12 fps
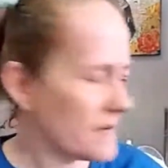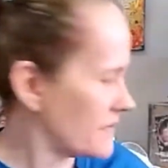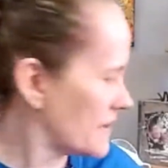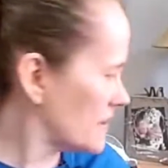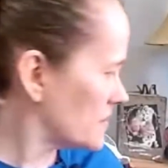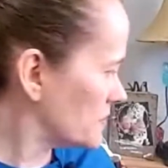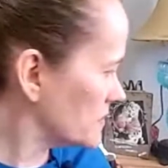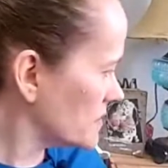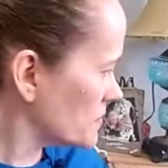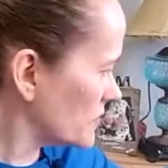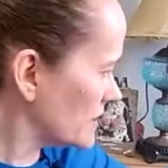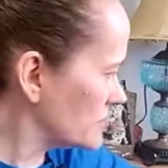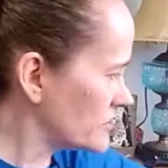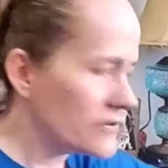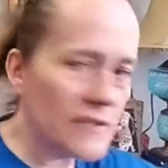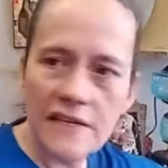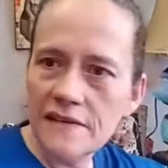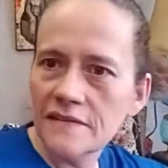be available. Good morning,
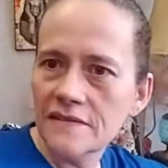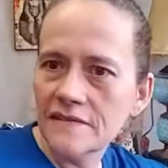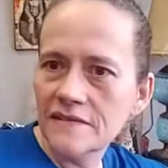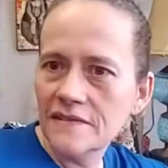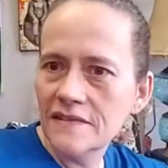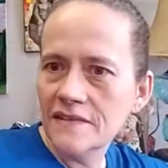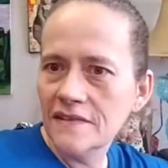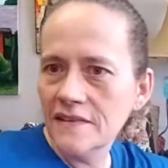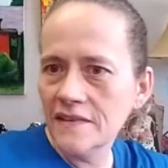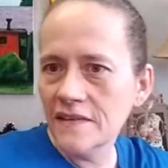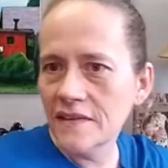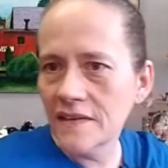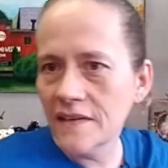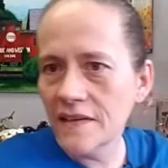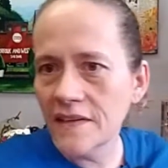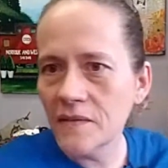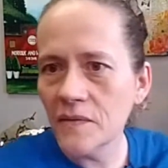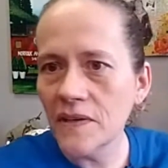Judy.
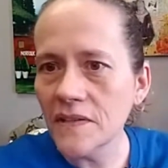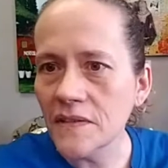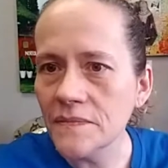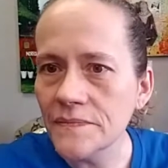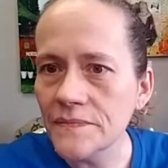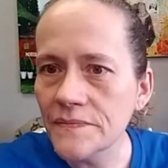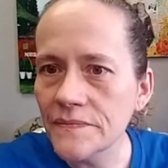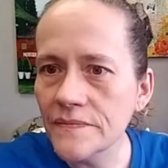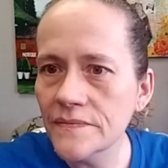Welcome.